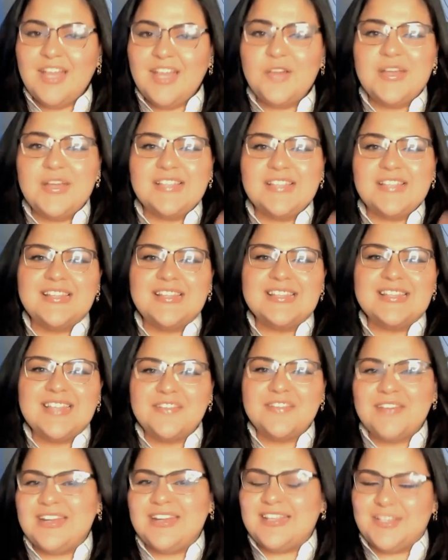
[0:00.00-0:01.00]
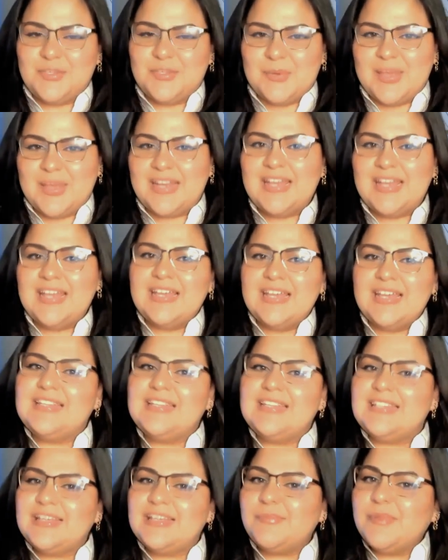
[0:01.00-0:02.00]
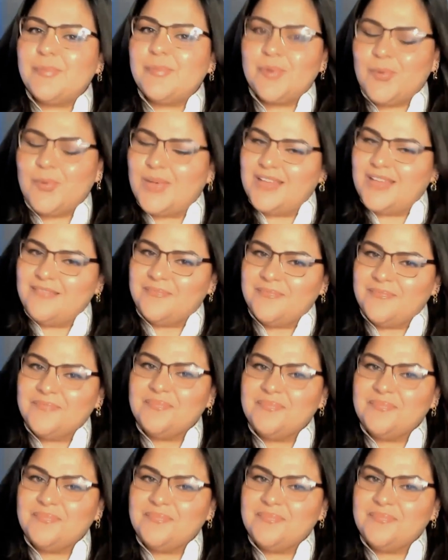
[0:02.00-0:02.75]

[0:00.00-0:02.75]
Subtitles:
Okay, so let's get right into it. Tip number 1,